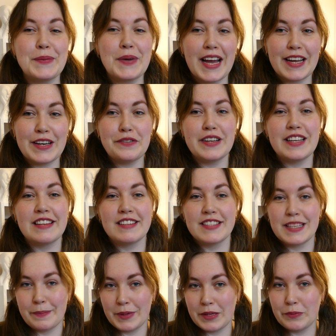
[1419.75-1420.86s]
kind of in a
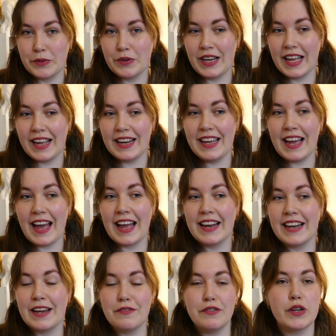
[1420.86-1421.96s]
similar mood lately. I
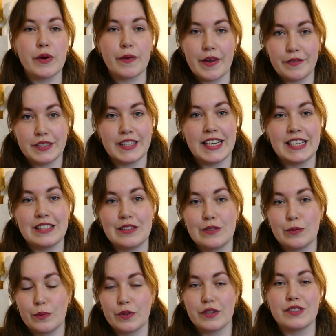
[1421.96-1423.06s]
never gravitate
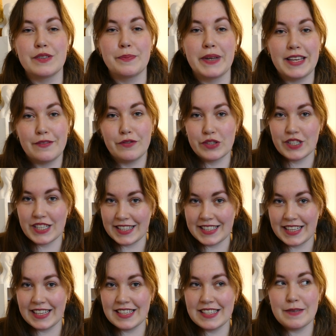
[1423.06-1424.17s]
towards medieval
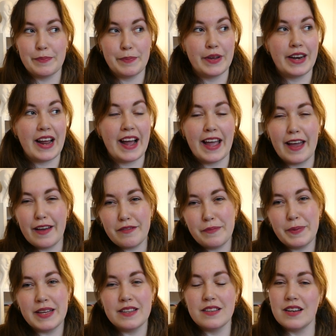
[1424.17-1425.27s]
settings, but I have
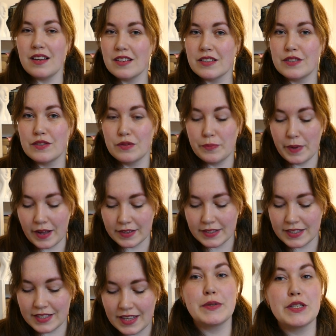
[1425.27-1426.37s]
been the last 2
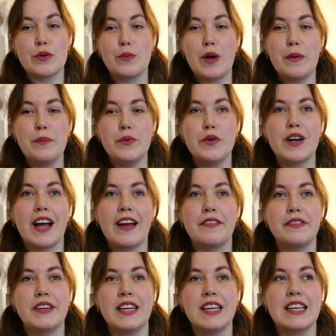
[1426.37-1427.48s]
months. So one book, I
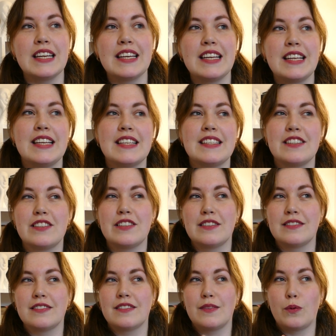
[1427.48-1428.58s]
think it is
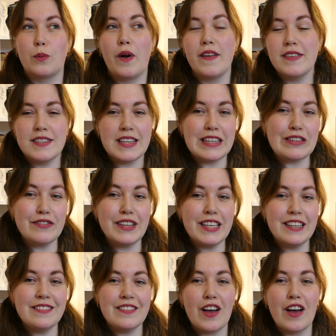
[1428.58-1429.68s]
1 century,